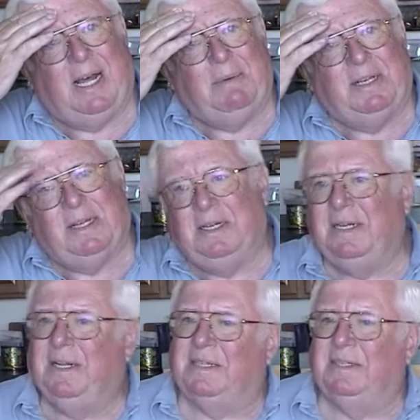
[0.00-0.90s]
even fly because I
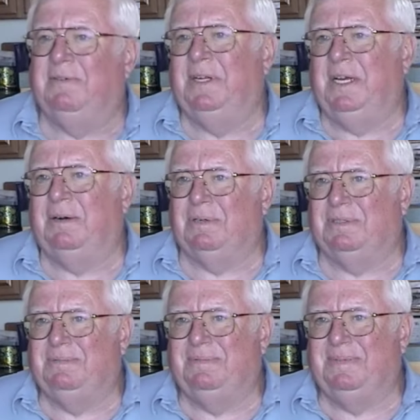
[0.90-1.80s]
needed like 70
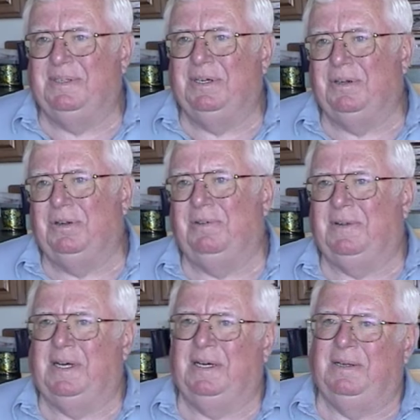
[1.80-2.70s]
hours. And you can
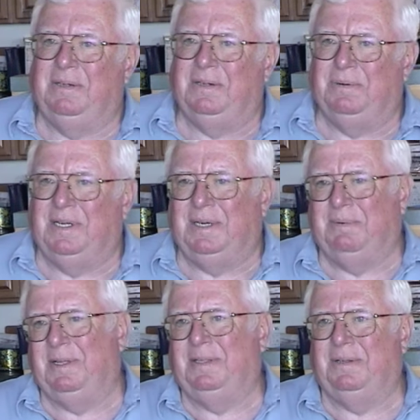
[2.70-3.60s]
only fly 120
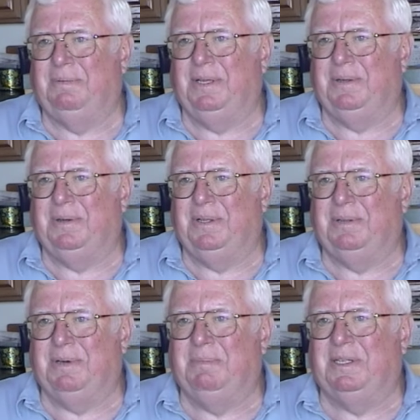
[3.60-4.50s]
a month at
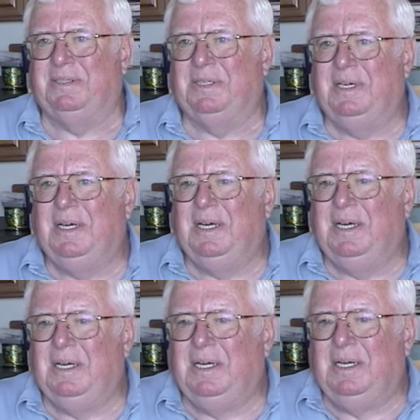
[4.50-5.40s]
3.30 in three months.
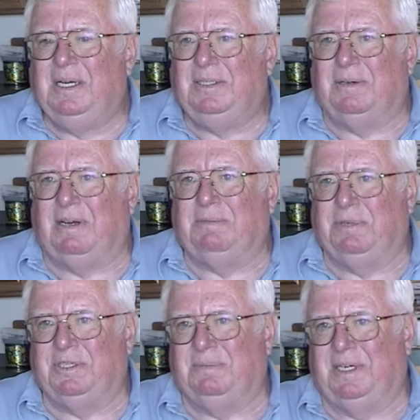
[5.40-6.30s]
So I
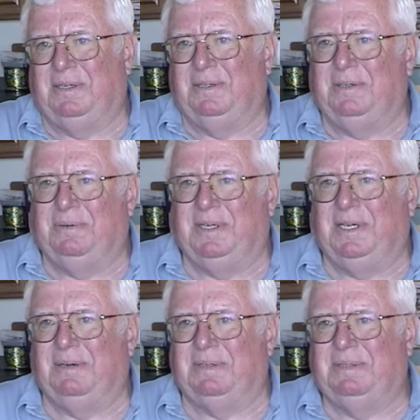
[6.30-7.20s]
was pushing my
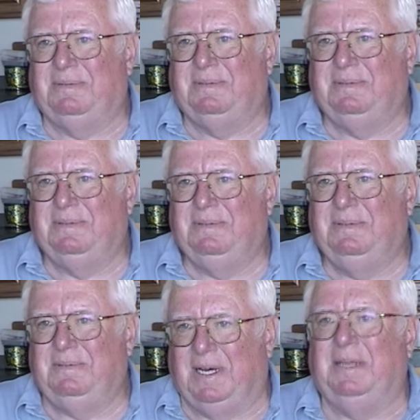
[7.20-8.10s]
120 hours
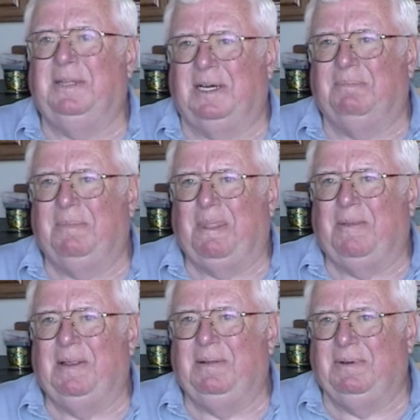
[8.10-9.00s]
flying time
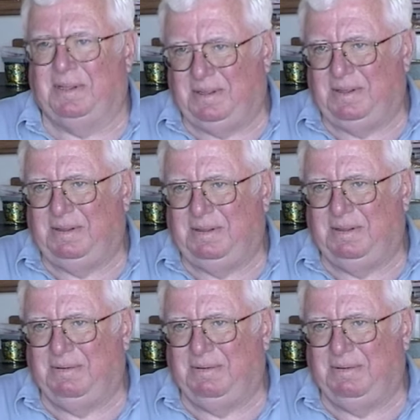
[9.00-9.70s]
with